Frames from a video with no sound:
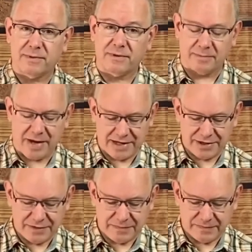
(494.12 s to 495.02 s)

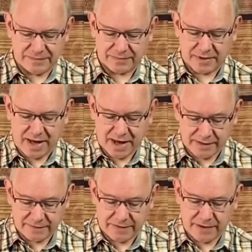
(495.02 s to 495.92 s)
Imagine.
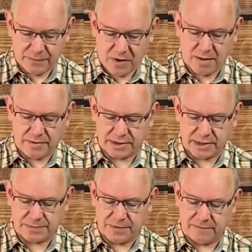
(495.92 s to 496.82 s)
Every promise
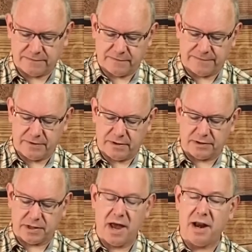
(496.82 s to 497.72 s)
has been fulfilled.